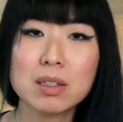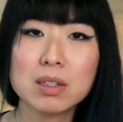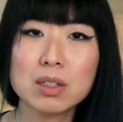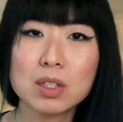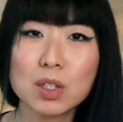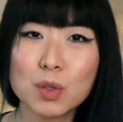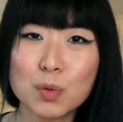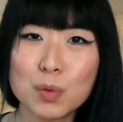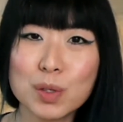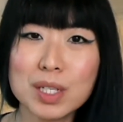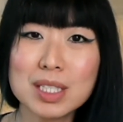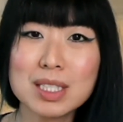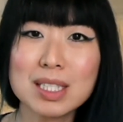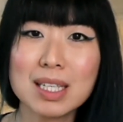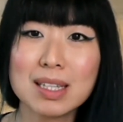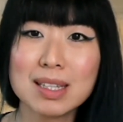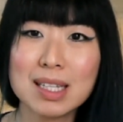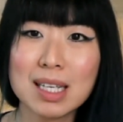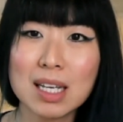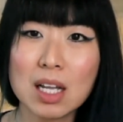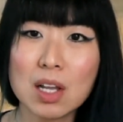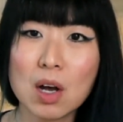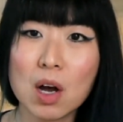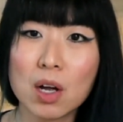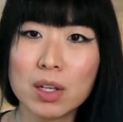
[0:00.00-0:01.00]
The reason
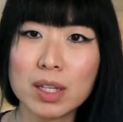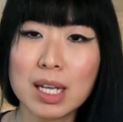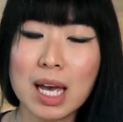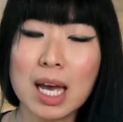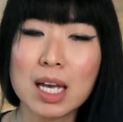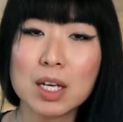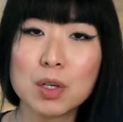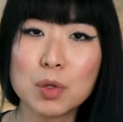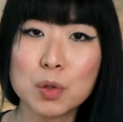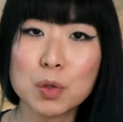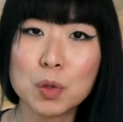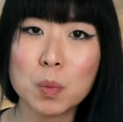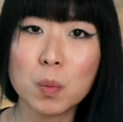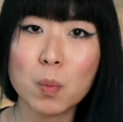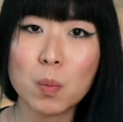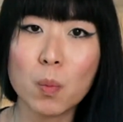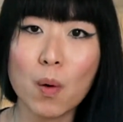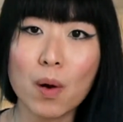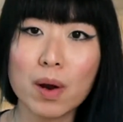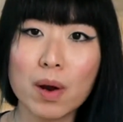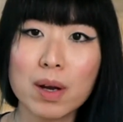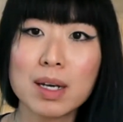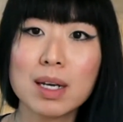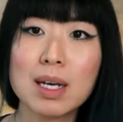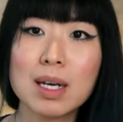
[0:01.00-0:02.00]
that online group
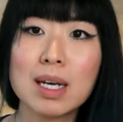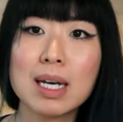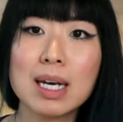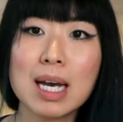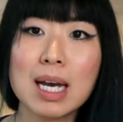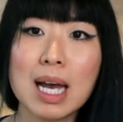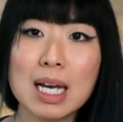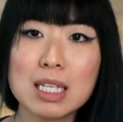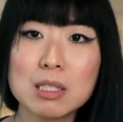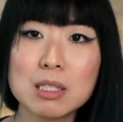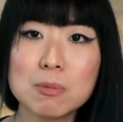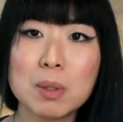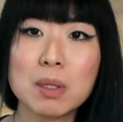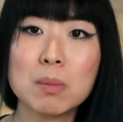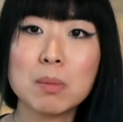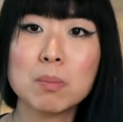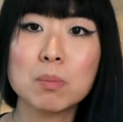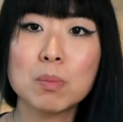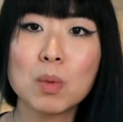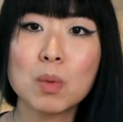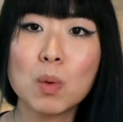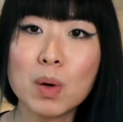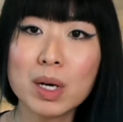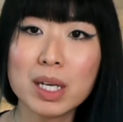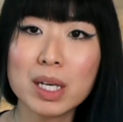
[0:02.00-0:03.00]
work has been
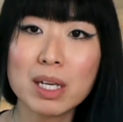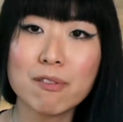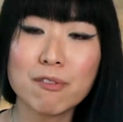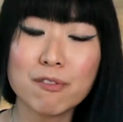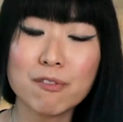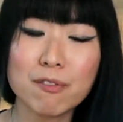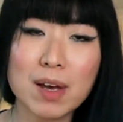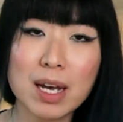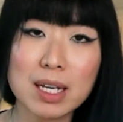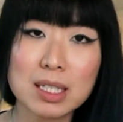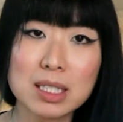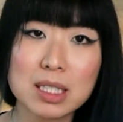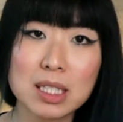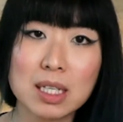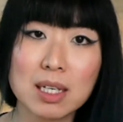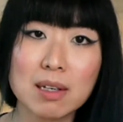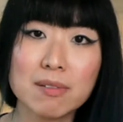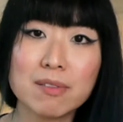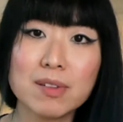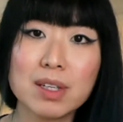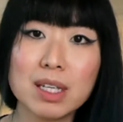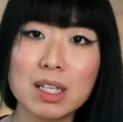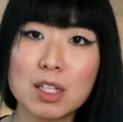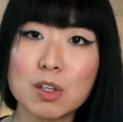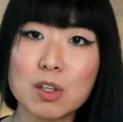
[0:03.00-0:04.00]
more
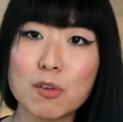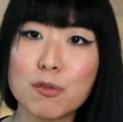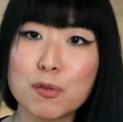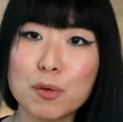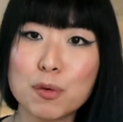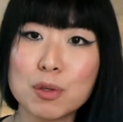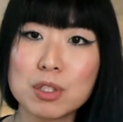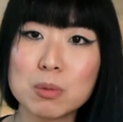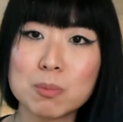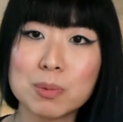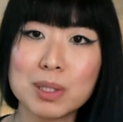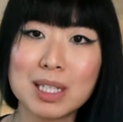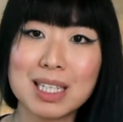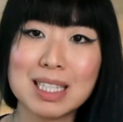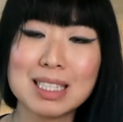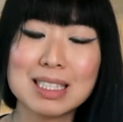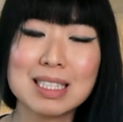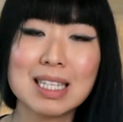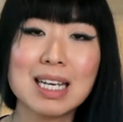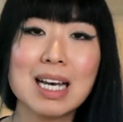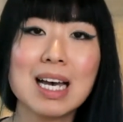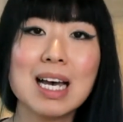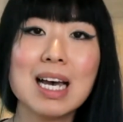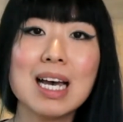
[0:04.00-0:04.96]
effective in the first place